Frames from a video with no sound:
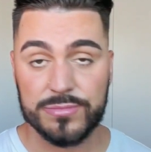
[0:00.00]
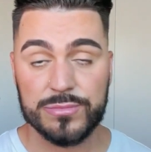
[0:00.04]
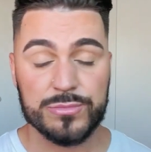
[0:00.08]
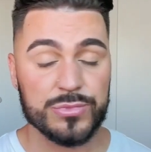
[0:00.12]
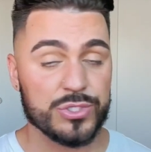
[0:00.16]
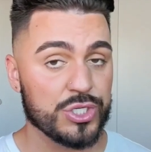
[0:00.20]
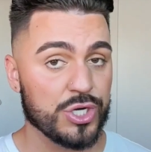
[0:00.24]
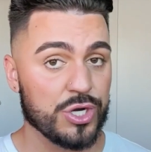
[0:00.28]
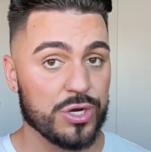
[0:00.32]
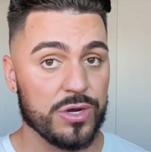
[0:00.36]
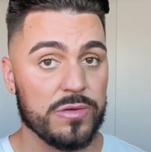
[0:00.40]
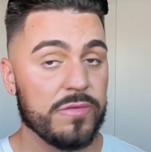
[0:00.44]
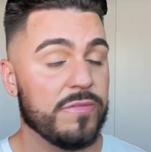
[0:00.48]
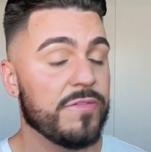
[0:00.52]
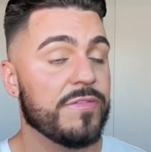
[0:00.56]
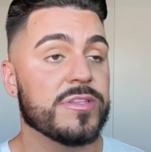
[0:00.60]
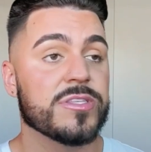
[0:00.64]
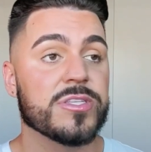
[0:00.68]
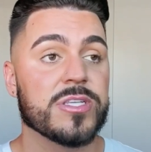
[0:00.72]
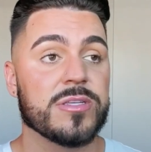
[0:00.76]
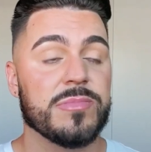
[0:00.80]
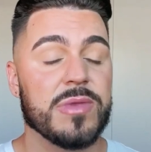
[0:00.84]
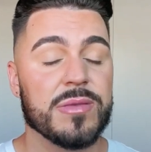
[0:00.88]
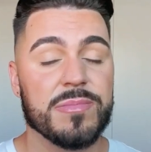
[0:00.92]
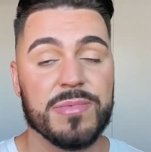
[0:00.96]
Sure, it's
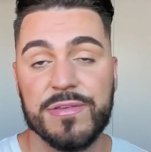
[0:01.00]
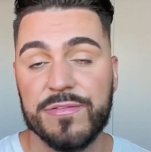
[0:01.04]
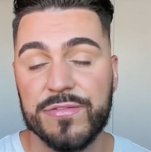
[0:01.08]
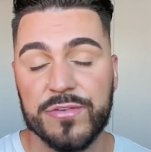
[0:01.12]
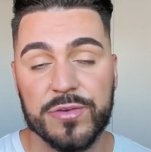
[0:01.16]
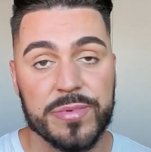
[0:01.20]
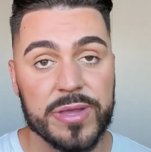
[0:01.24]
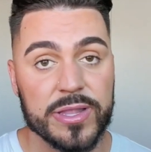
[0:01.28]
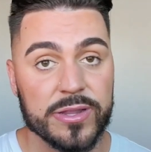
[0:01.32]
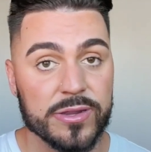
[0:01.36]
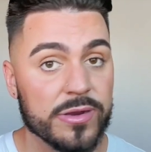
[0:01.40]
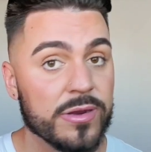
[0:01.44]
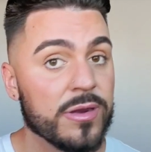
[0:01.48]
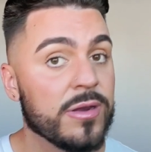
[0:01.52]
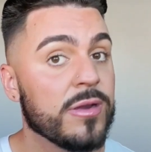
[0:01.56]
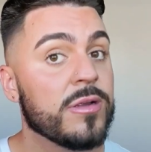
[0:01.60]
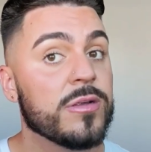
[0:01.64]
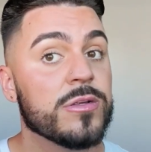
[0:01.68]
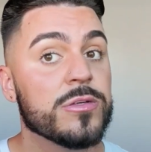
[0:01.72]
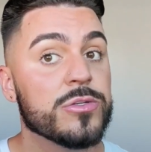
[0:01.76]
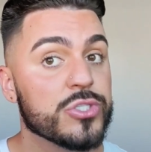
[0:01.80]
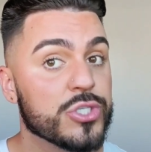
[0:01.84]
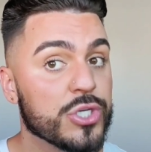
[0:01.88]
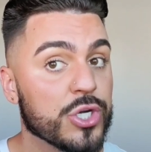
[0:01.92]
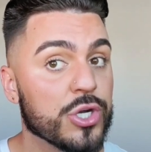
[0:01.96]
gonna make me feel better.
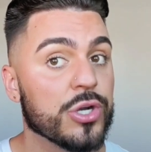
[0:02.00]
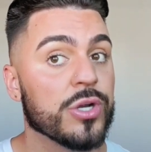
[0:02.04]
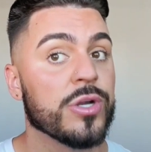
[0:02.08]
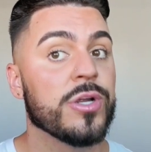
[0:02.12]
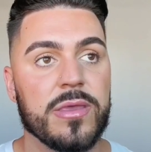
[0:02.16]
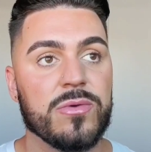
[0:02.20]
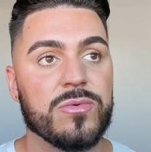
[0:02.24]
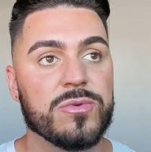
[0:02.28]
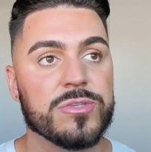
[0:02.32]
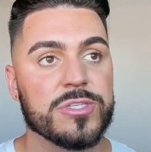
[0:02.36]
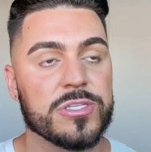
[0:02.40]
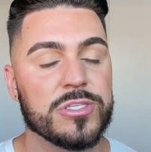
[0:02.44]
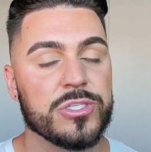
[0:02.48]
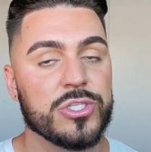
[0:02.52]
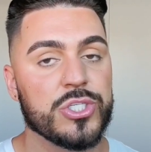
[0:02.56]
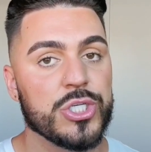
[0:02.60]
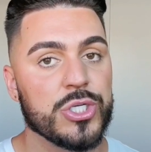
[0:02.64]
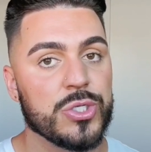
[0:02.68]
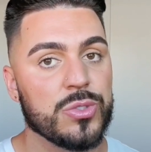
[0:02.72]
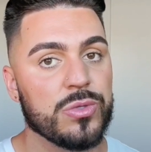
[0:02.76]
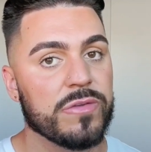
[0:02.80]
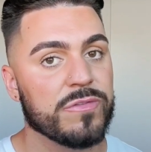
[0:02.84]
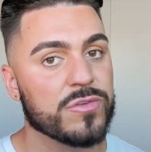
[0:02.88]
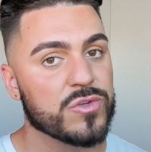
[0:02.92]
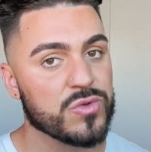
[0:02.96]
Sure, it was in
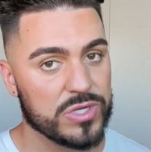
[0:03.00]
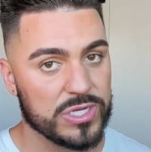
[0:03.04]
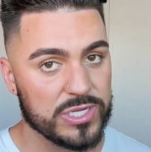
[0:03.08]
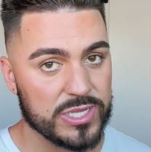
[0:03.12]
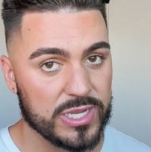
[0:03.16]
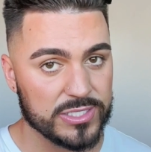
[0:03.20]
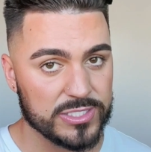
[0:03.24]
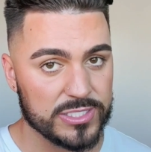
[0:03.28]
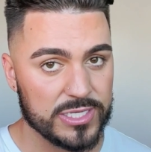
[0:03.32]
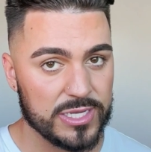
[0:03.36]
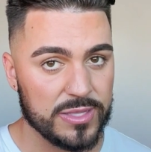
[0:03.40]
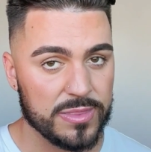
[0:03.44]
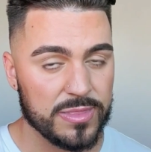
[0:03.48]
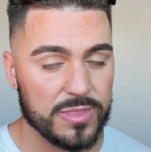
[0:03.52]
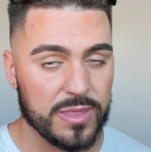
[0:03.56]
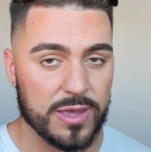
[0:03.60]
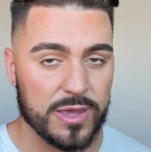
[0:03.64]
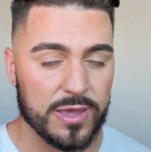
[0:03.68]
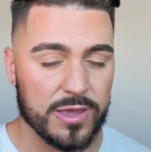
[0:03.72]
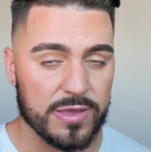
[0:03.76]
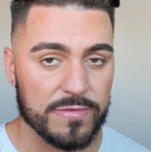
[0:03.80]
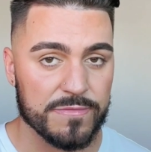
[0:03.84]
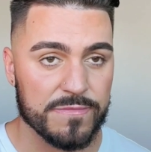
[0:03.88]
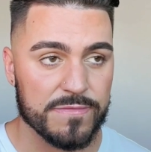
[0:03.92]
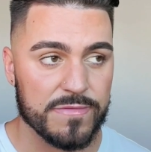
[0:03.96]
June of 2019 that
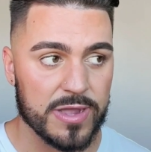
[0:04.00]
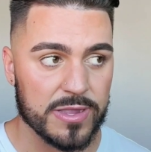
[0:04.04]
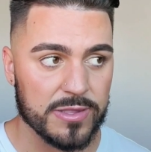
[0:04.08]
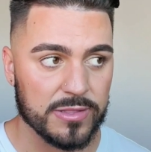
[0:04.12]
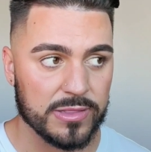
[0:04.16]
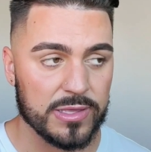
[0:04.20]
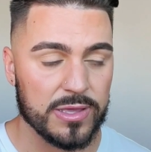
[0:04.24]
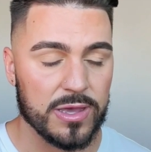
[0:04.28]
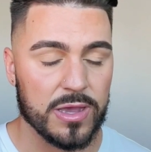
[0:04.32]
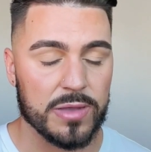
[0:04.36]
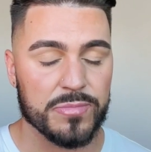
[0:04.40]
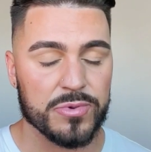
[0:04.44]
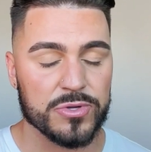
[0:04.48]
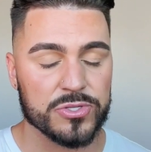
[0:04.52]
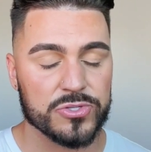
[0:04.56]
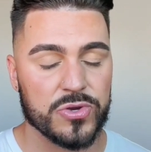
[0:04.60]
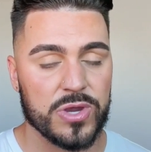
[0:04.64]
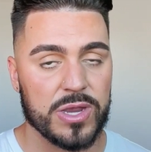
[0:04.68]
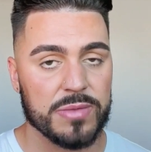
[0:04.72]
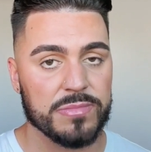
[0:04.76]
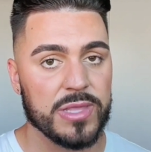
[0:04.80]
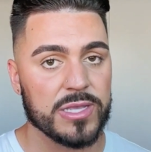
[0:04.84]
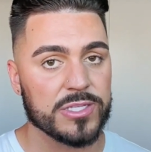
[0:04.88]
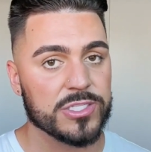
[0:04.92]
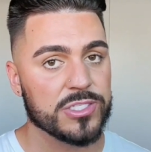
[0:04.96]
I finally got
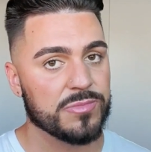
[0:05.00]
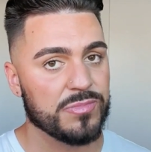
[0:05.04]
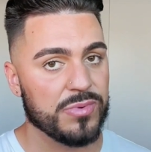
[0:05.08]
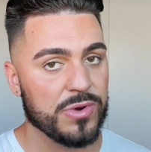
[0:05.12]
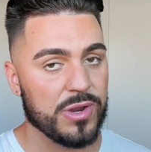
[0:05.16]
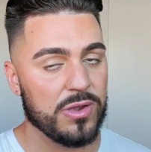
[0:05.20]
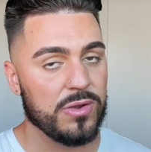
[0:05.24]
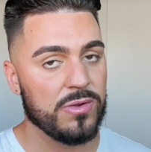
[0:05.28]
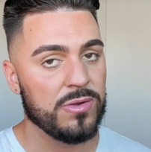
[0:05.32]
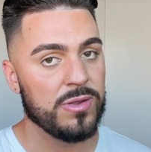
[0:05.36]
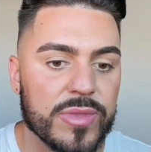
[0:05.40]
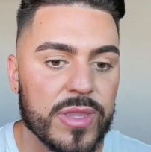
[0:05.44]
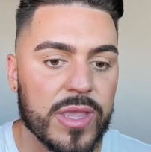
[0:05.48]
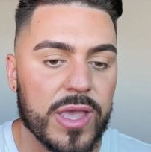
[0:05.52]
prescribed Lexapro.